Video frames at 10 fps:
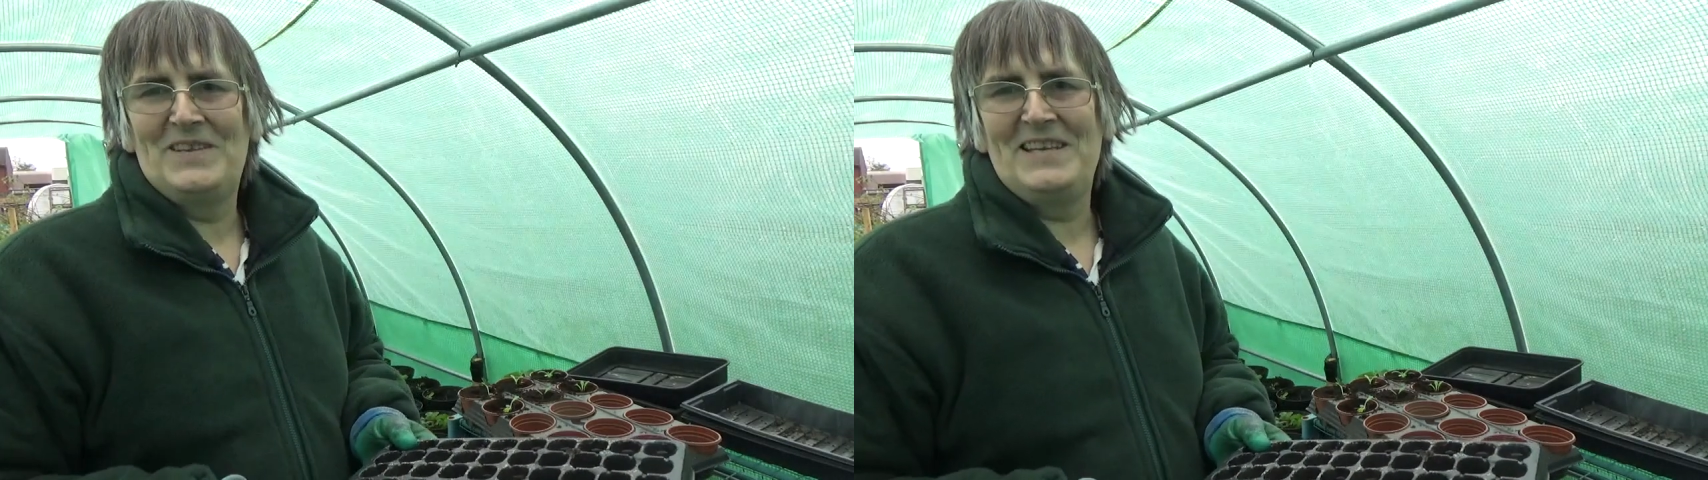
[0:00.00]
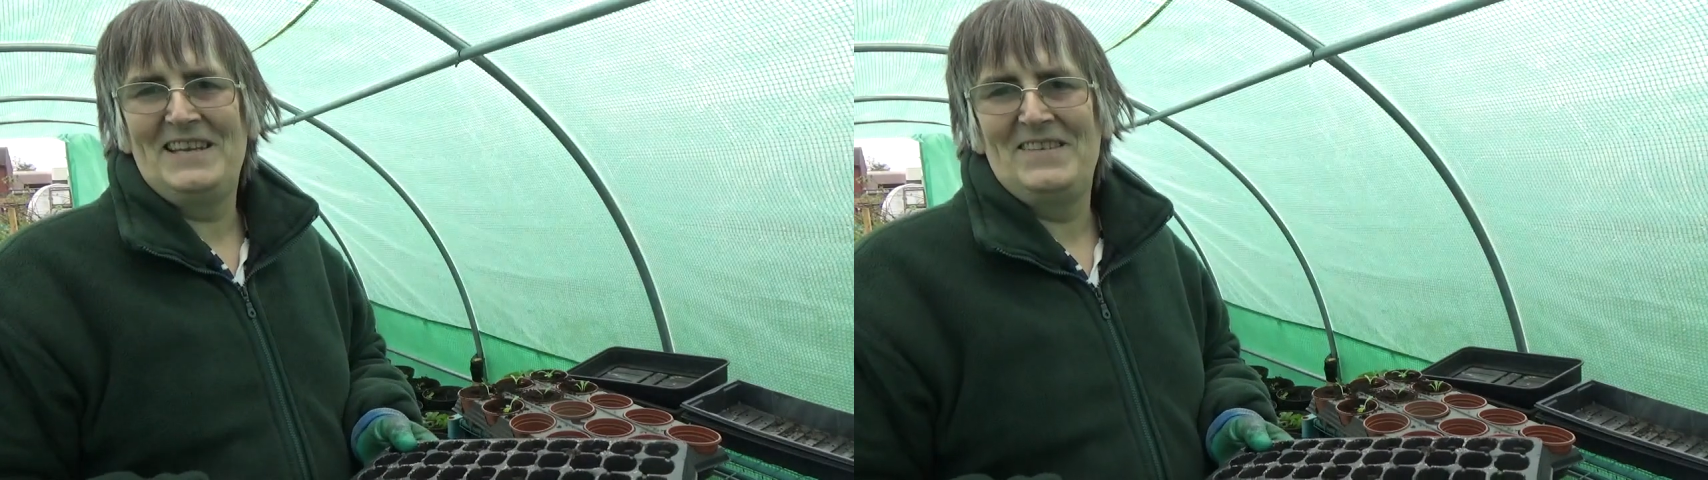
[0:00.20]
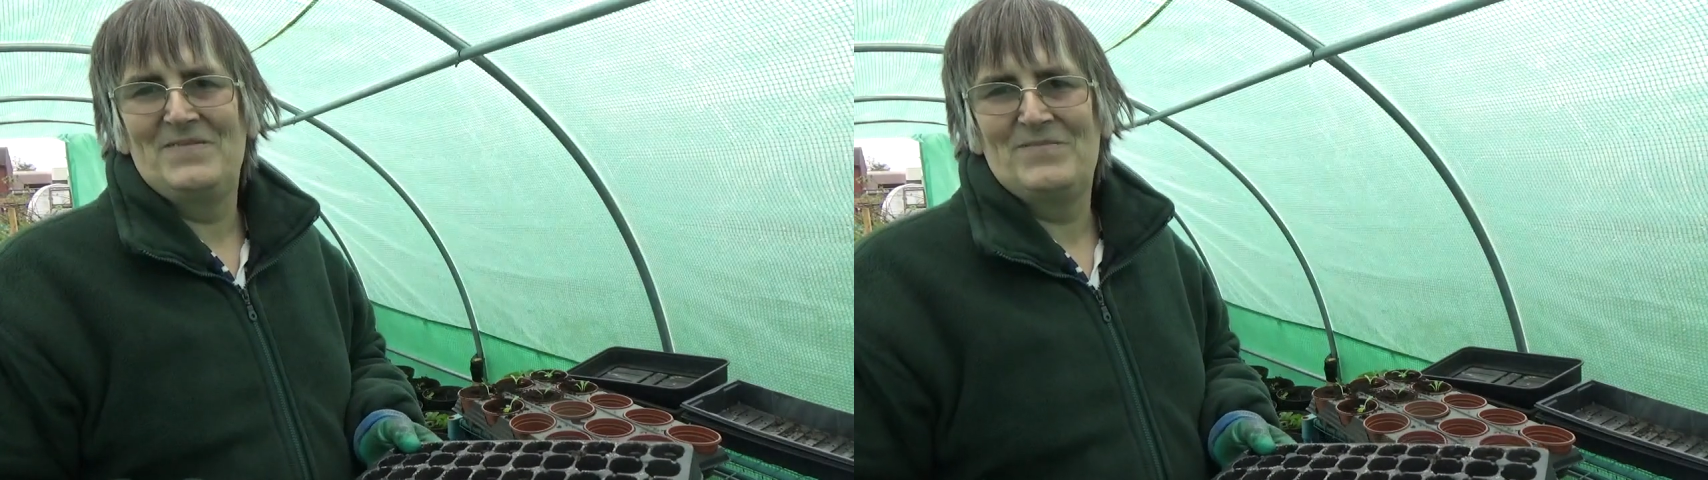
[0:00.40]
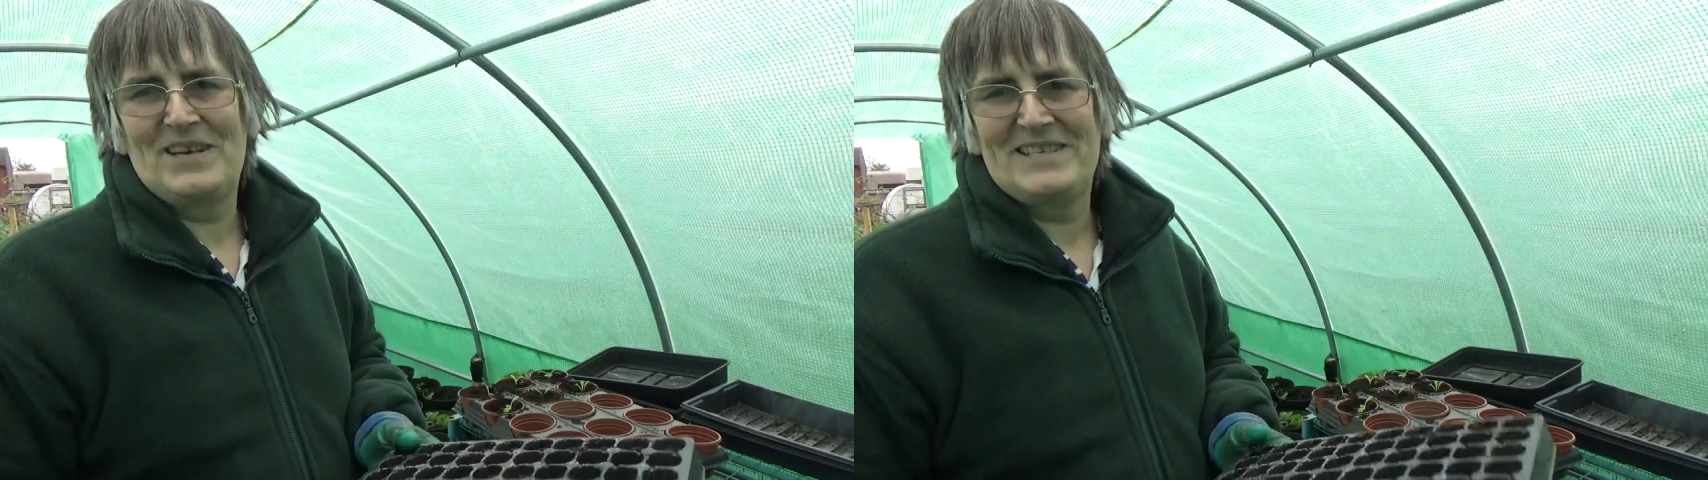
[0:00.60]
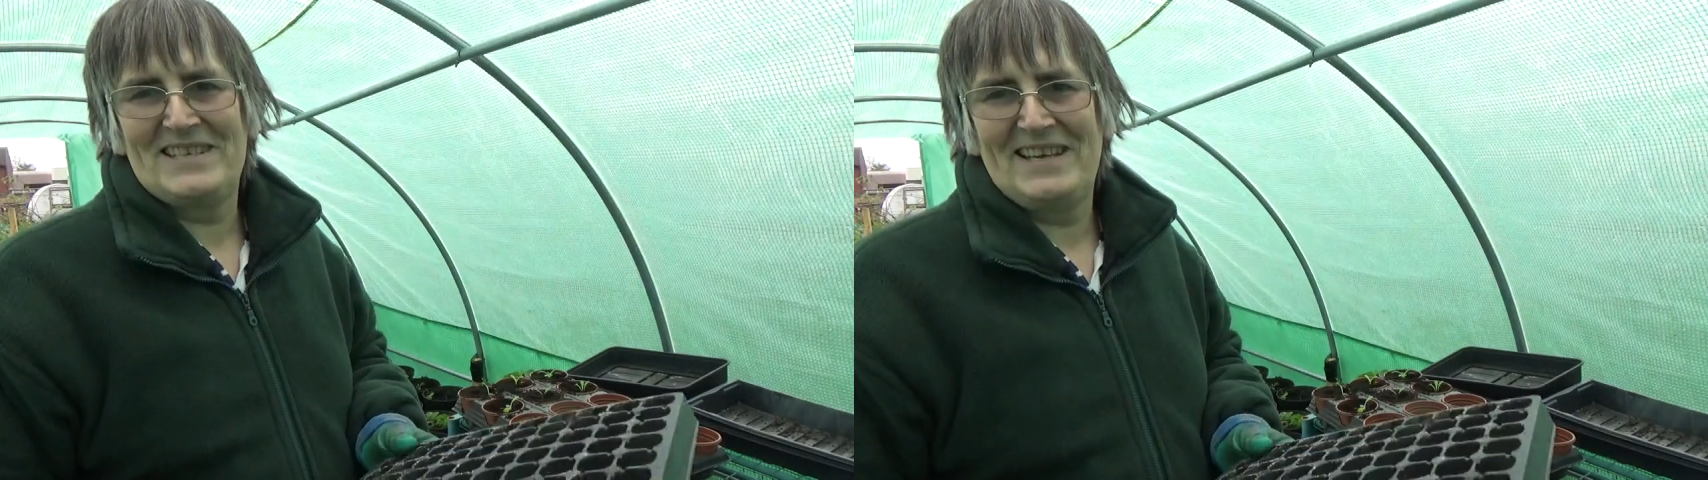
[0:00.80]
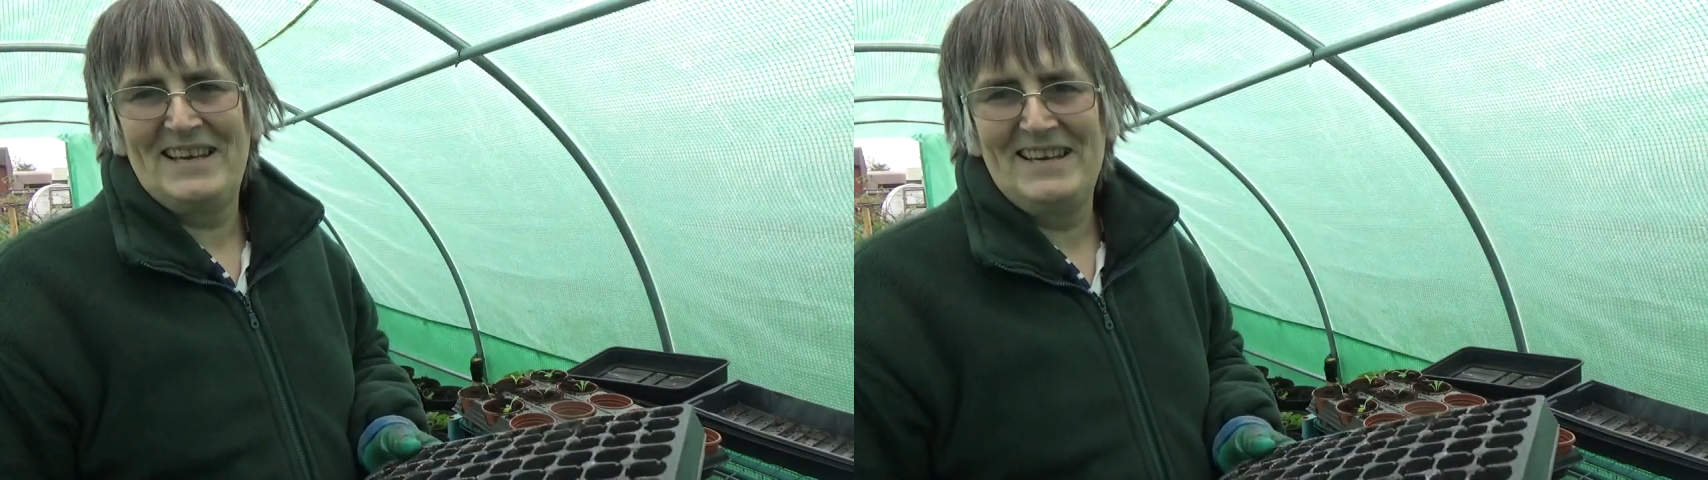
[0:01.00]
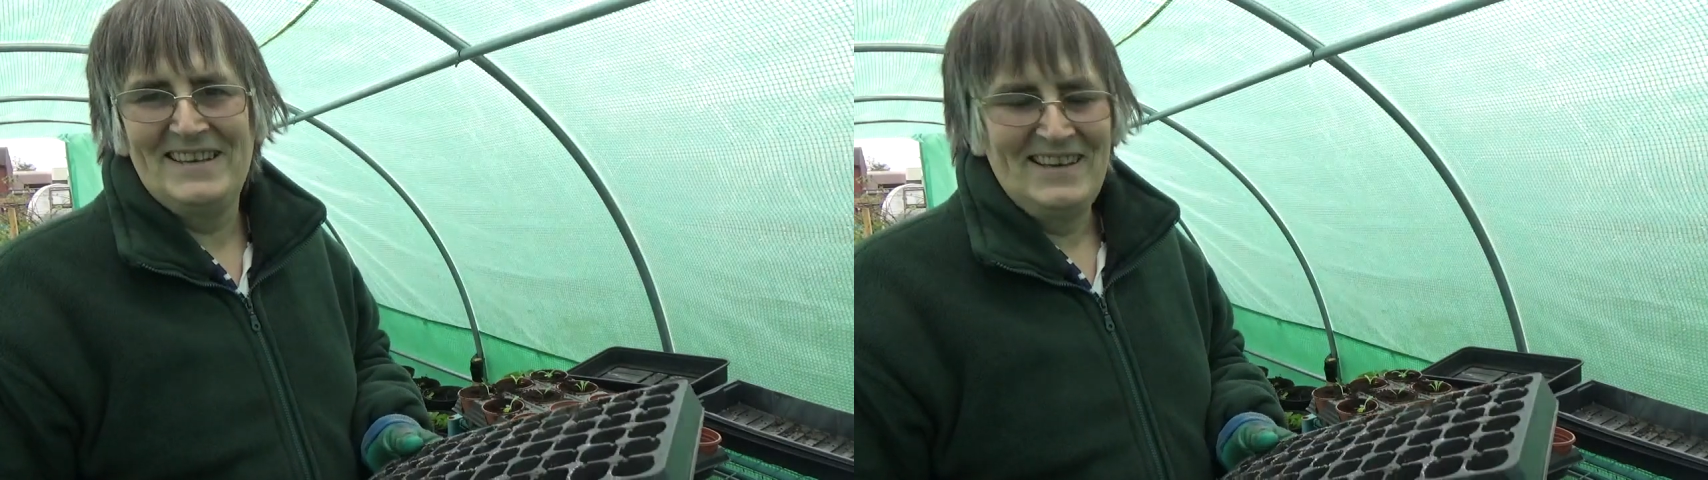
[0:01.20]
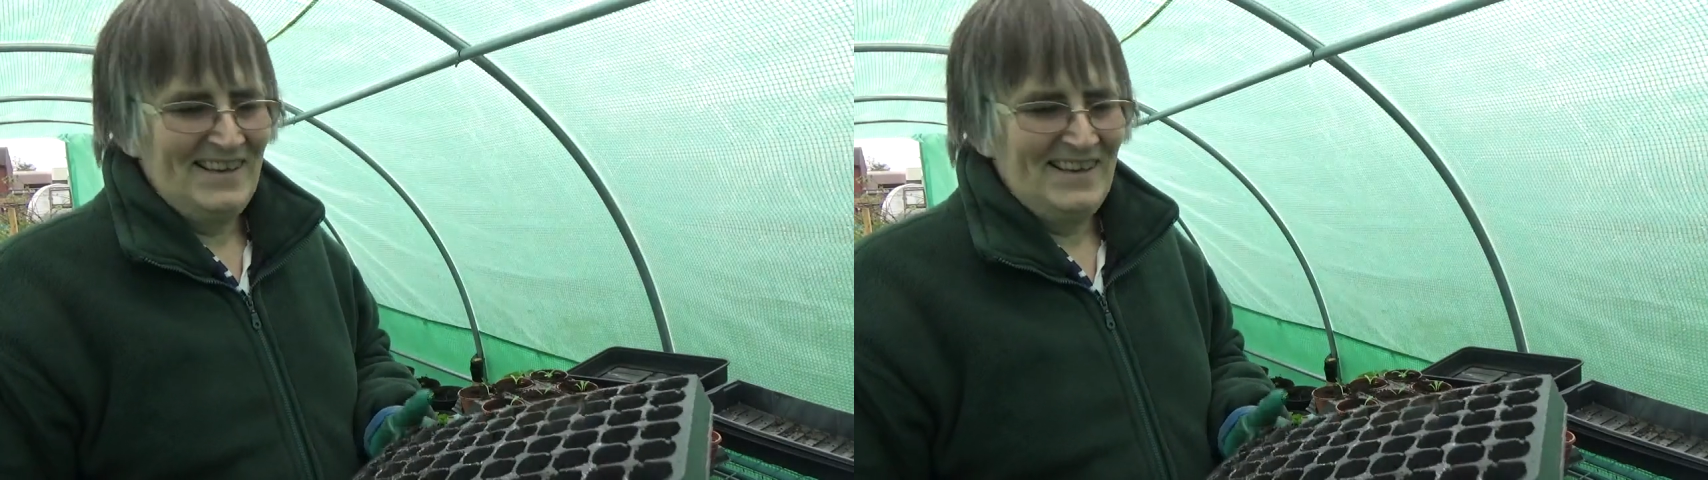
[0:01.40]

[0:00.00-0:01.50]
Didn't even press it in.